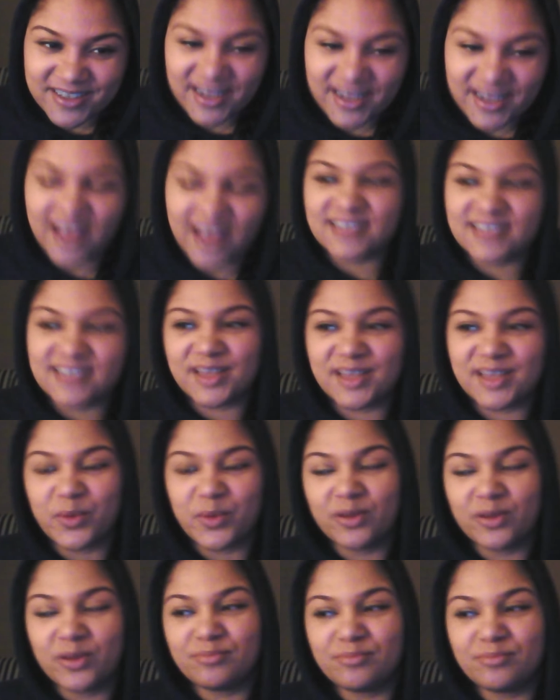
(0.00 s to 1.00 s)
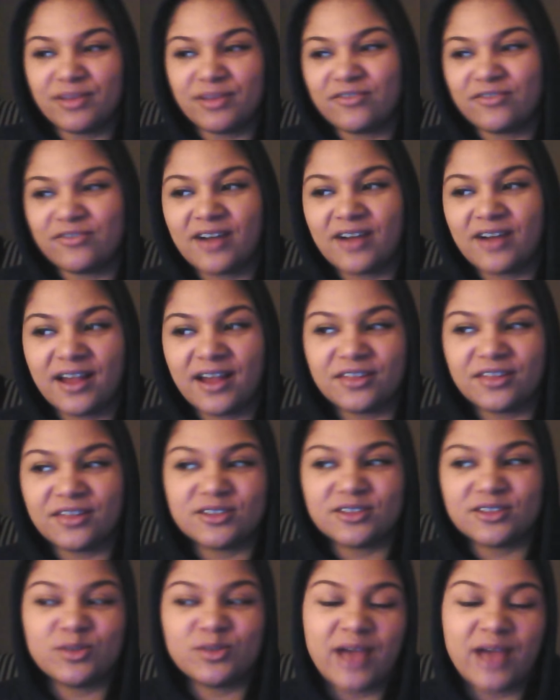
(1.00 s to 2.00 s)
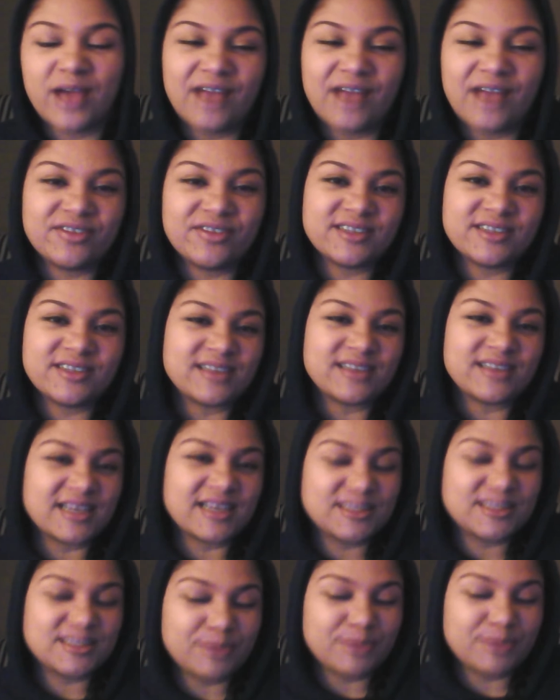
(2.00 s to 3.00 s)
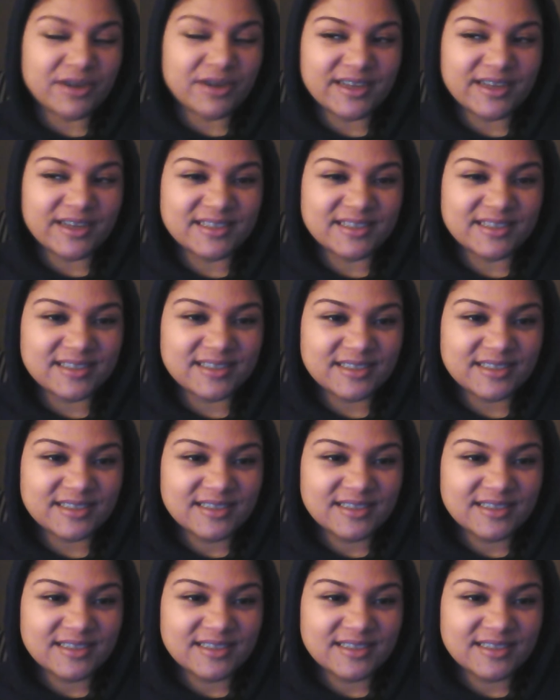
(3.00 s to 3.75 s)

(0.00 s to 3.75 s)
as they would be for others who haven't experienced